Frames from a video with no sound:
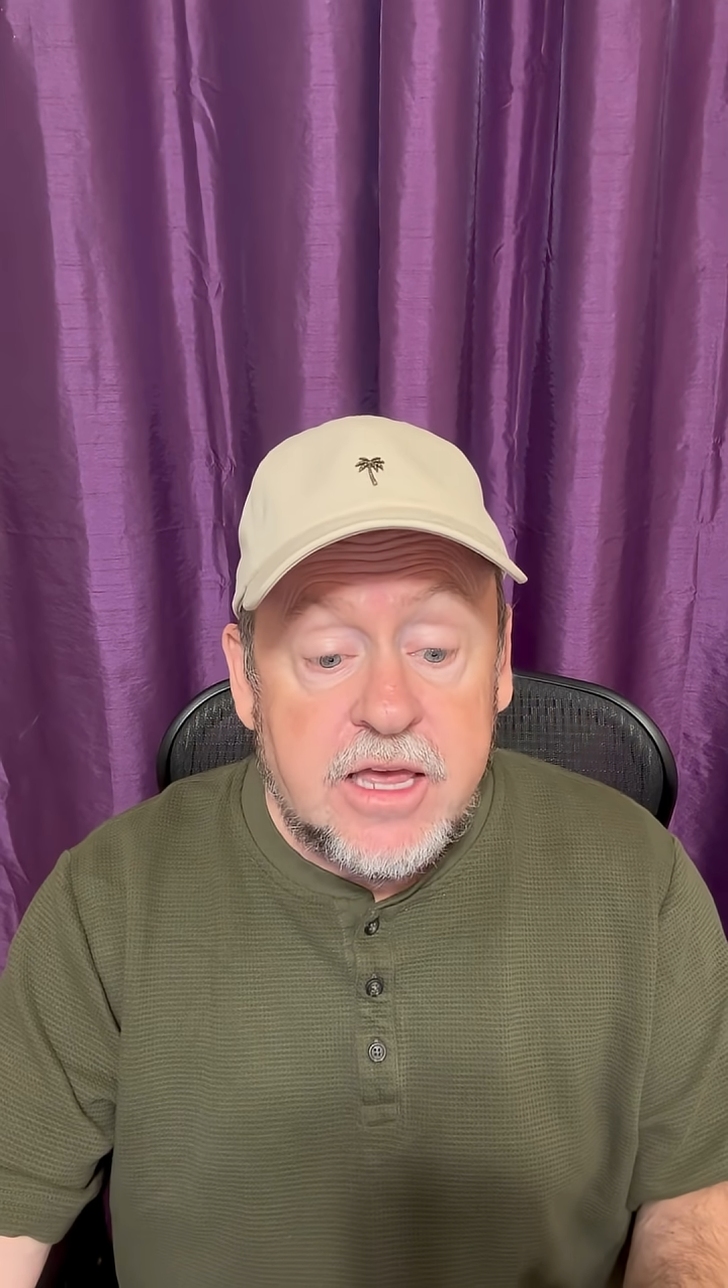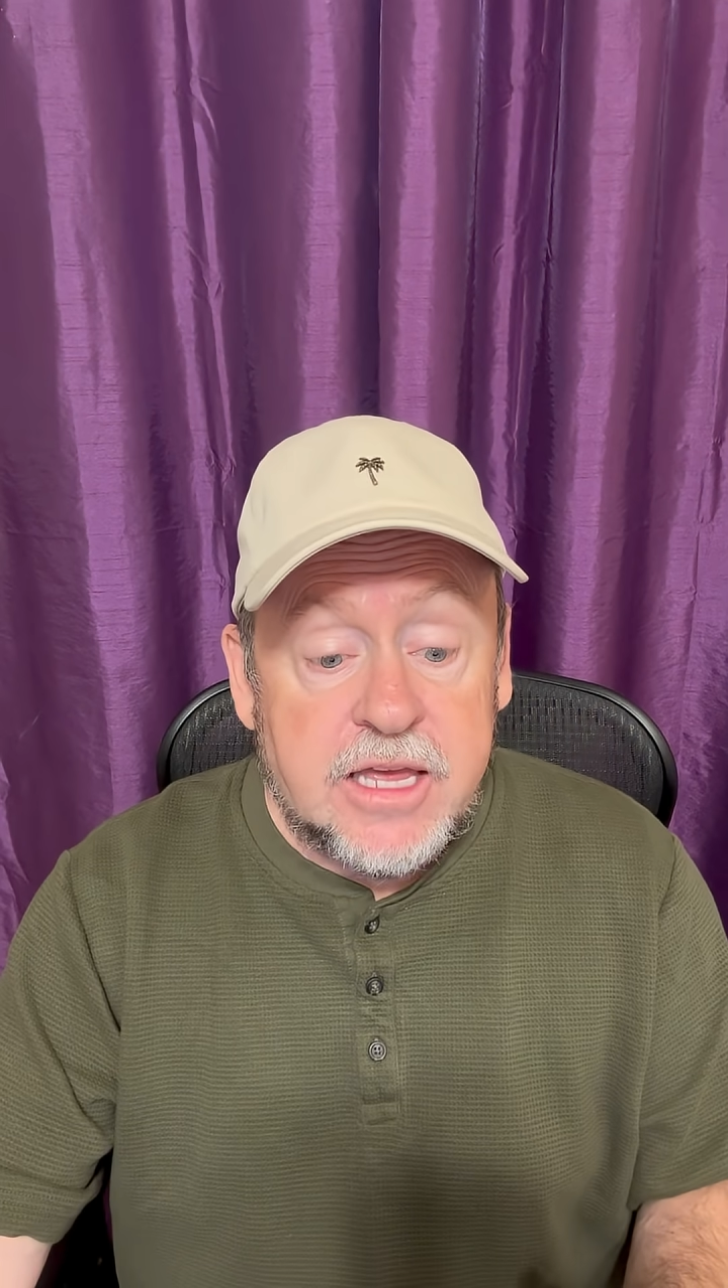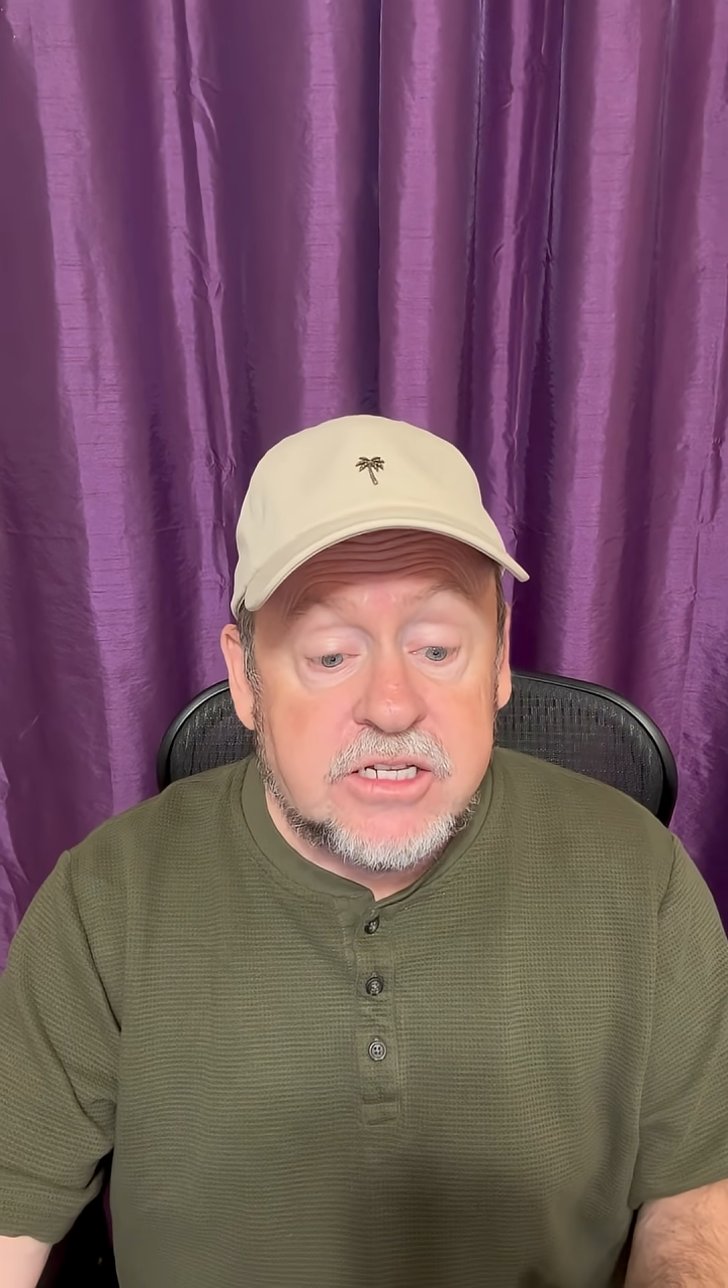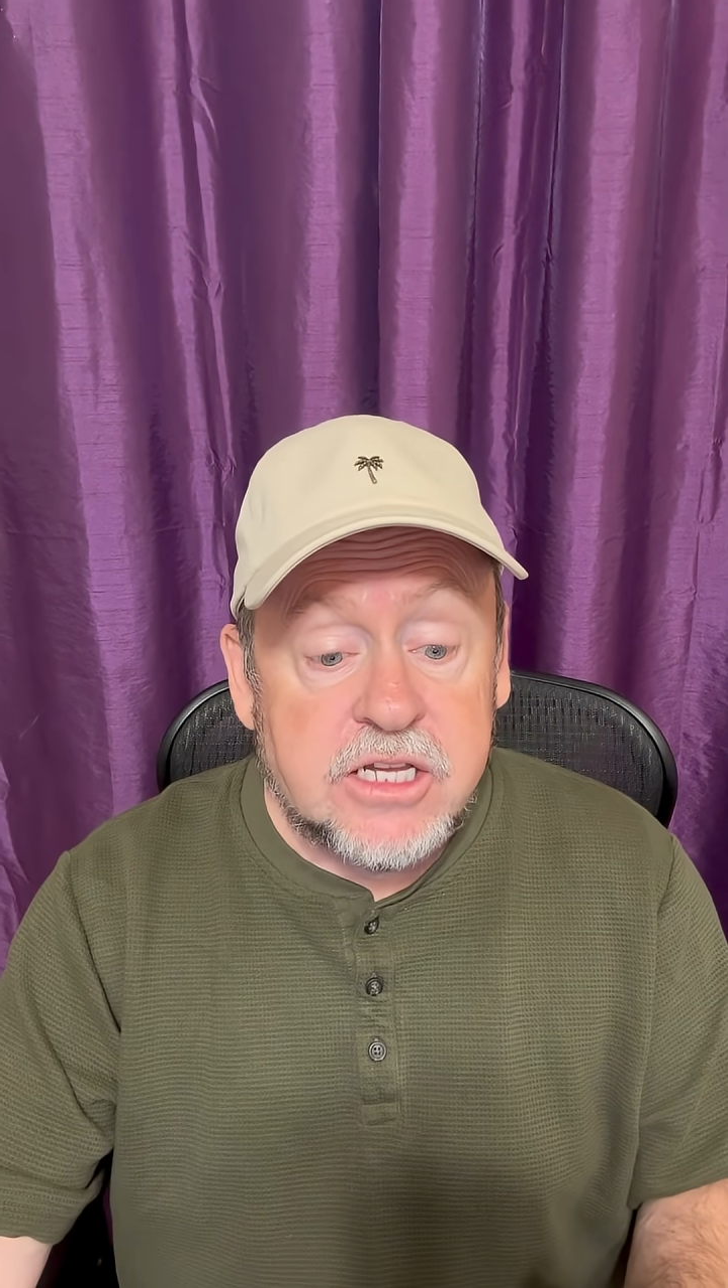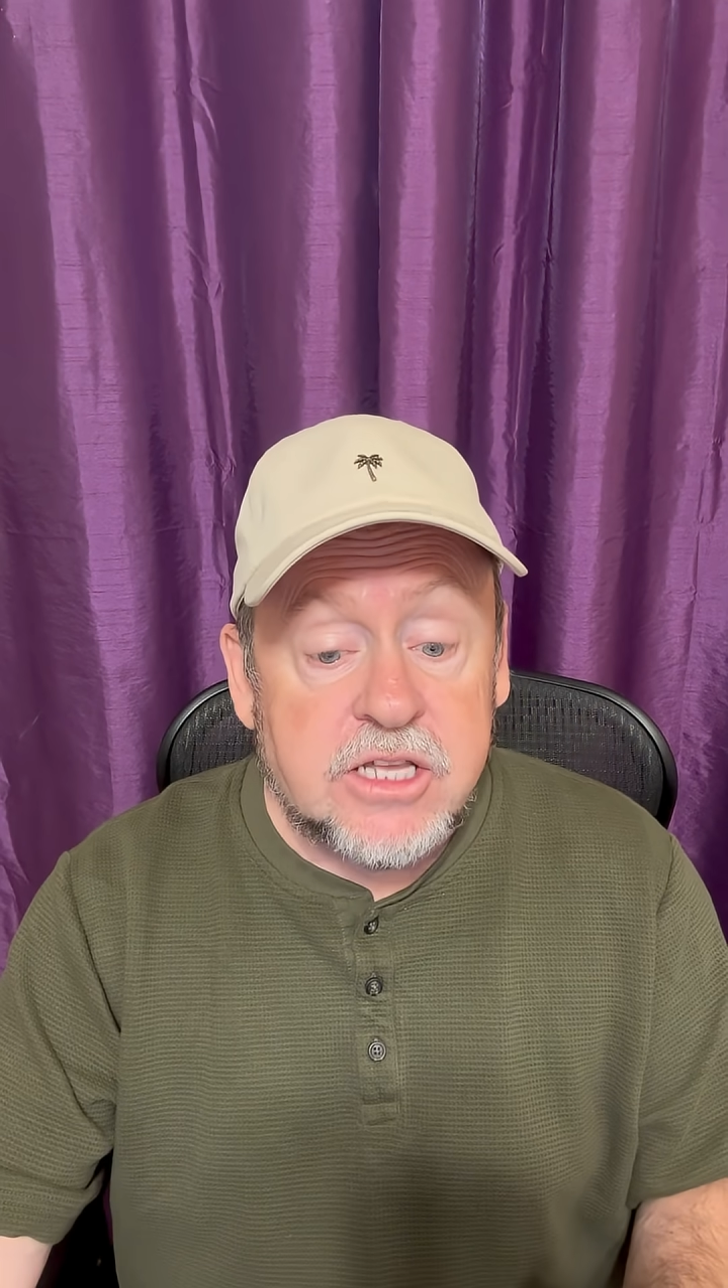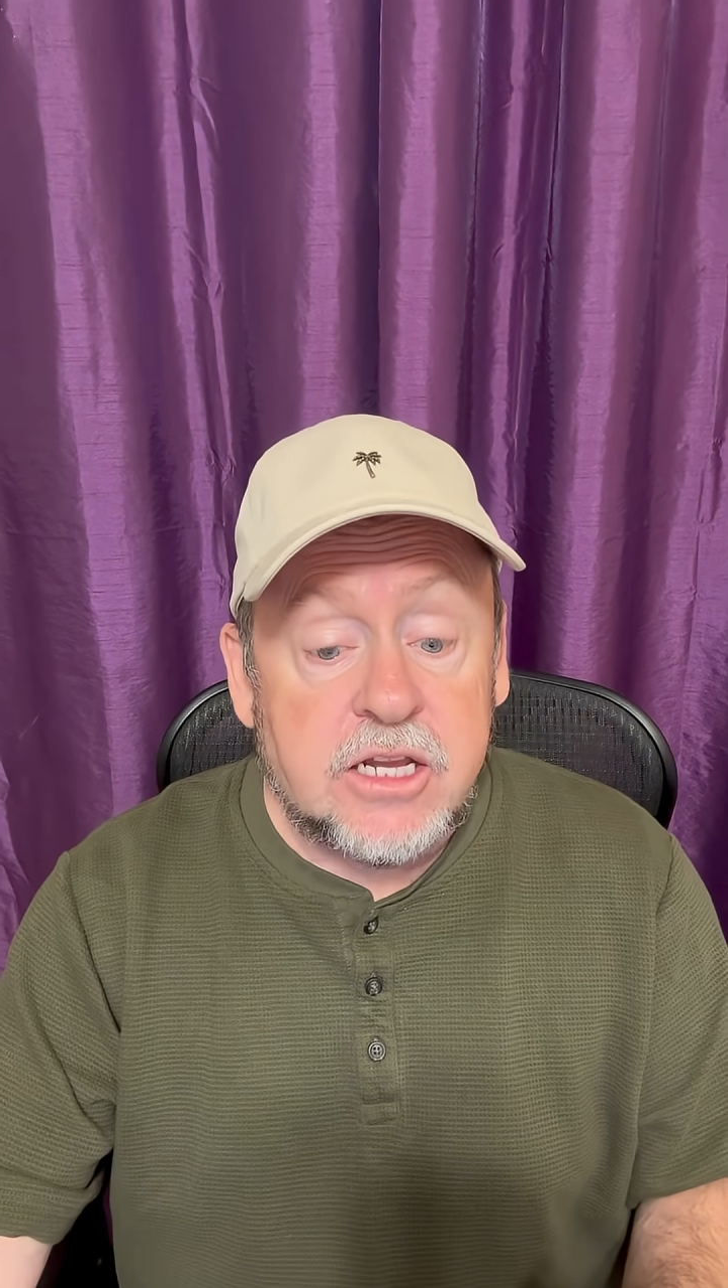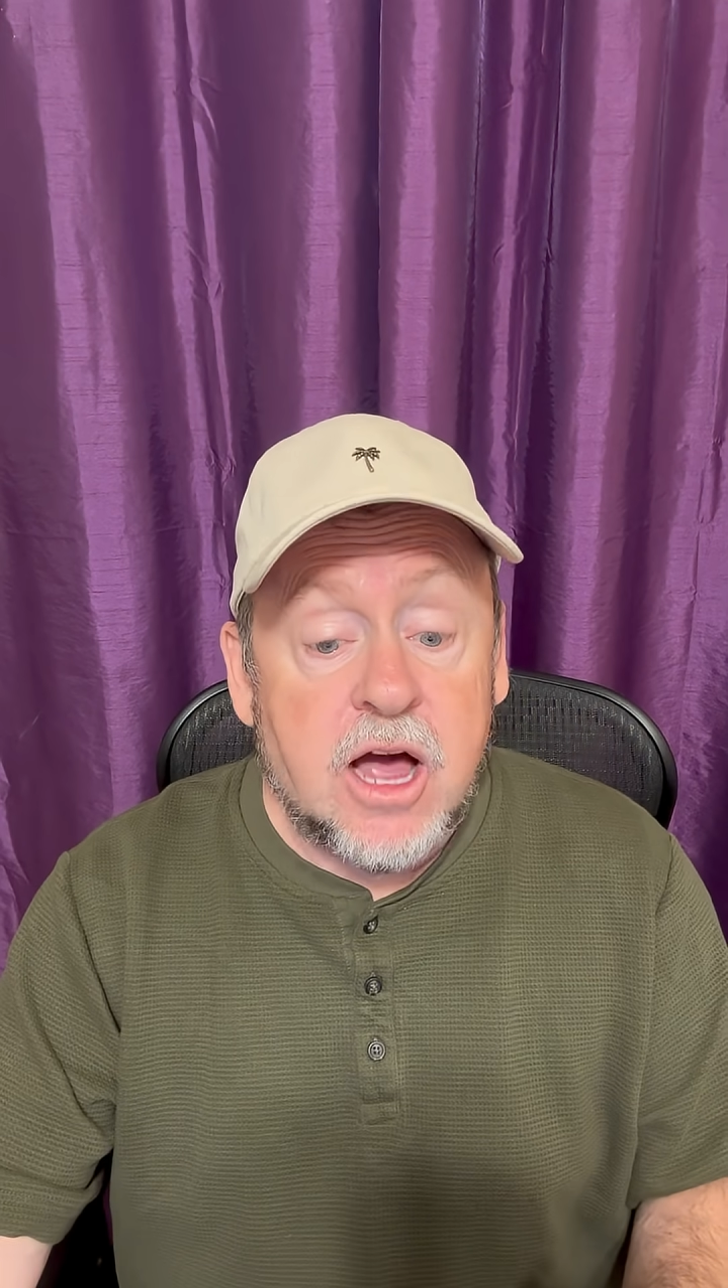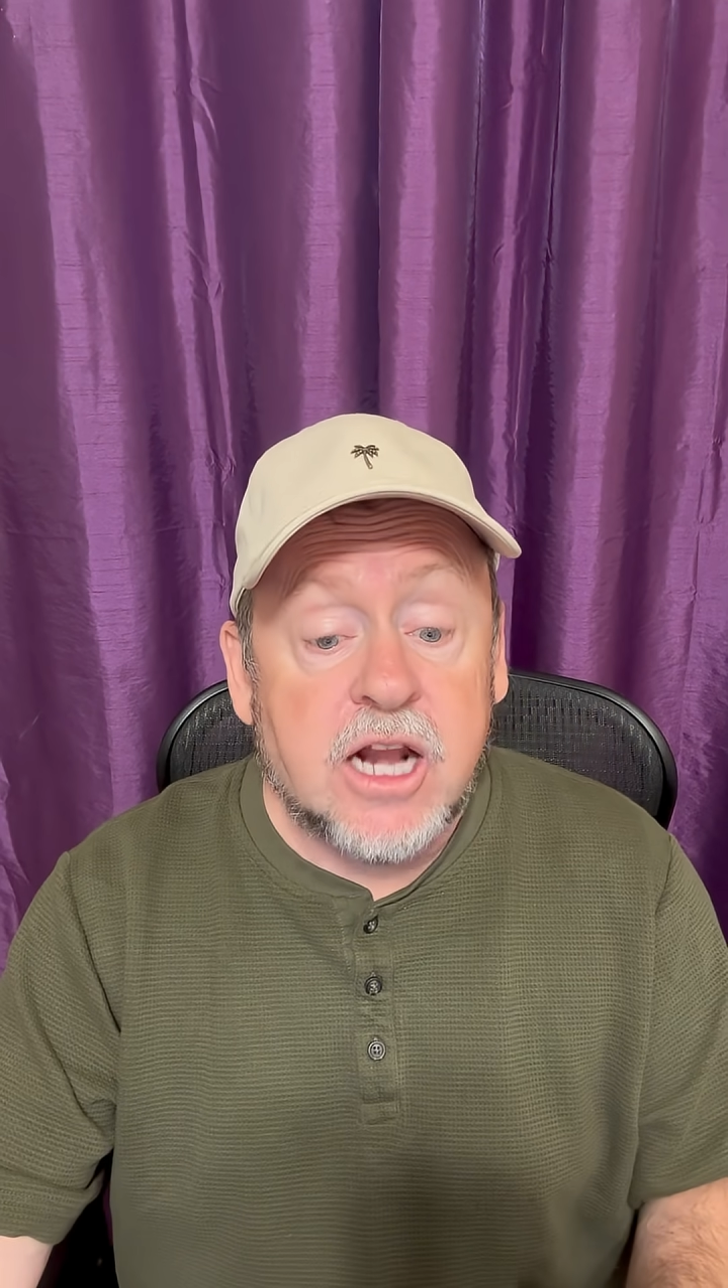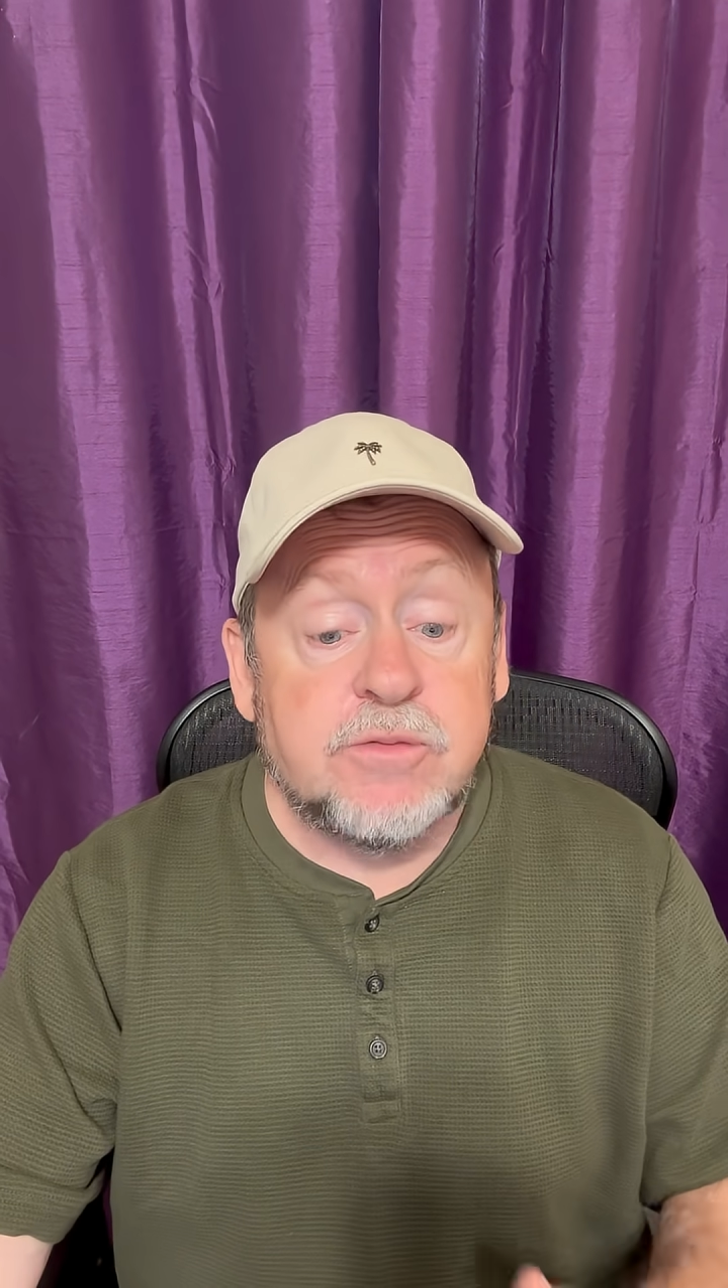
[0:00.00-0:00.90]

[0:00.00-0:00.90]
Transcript: he says that God is